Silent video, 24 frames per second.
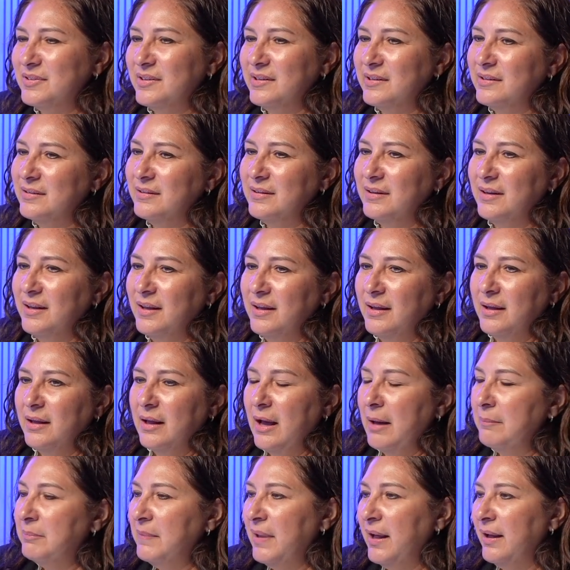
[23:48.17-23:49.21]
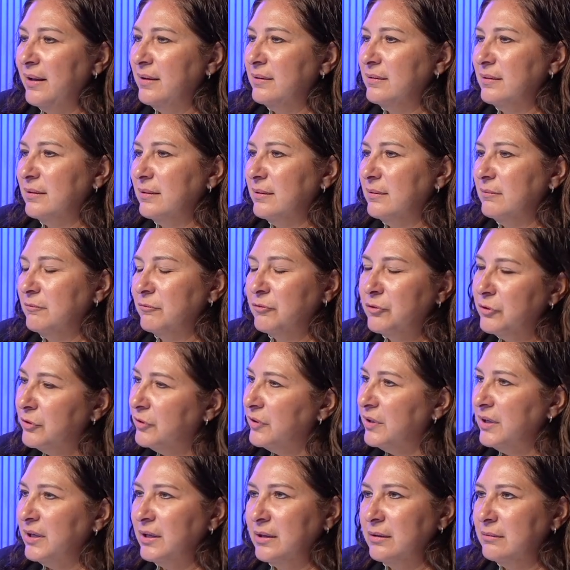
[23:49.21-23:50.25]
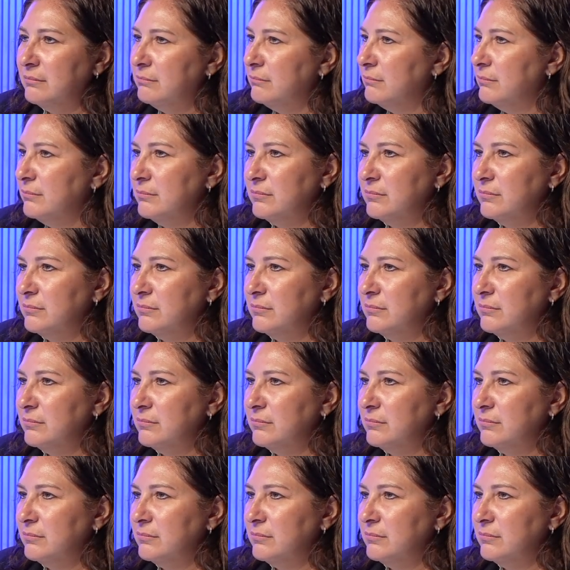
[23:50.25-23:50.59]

And I'm not really